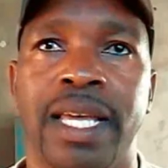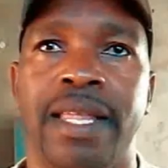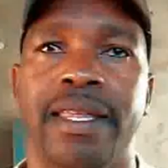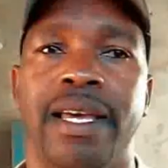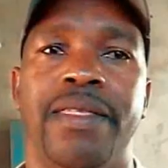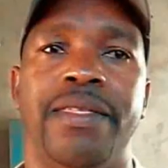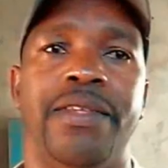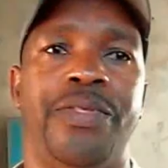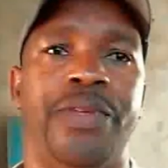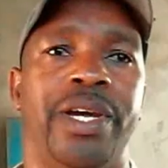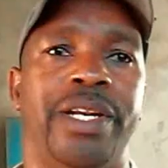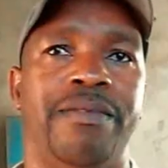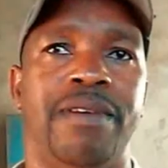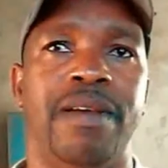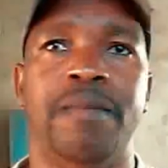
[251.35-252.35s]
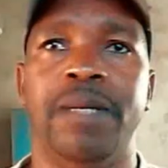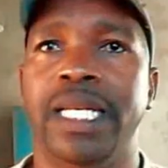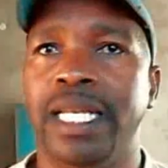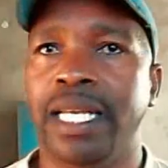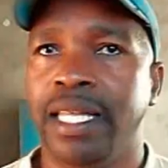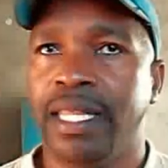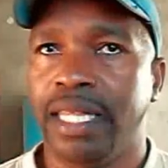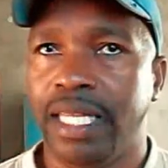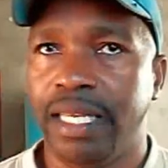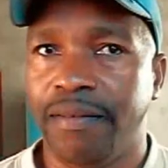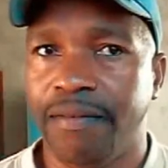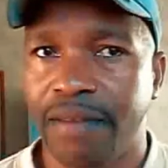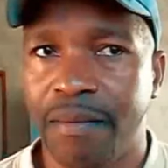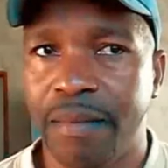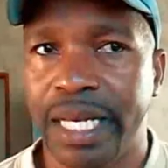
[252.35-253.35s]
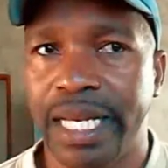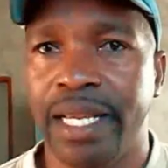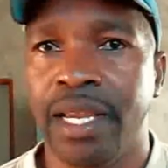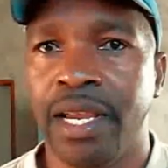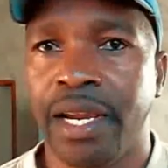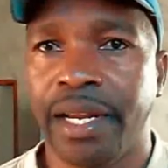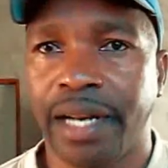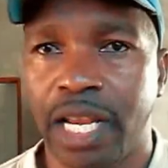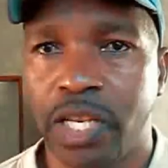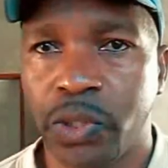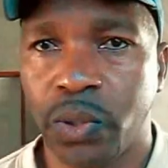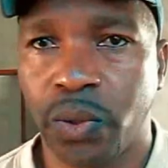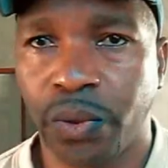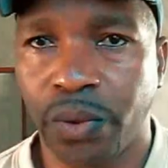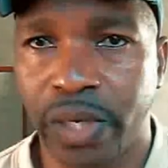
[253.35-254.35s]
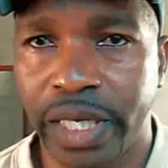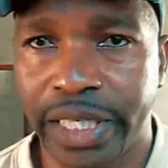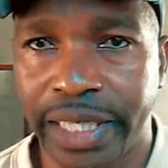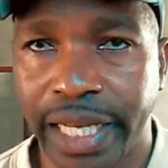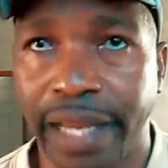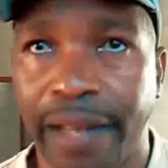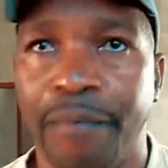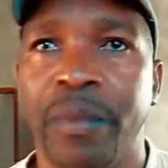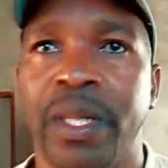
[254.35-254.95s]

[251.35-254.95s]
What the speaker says: Then the third family, the family CHRYSOCHLORIDAE.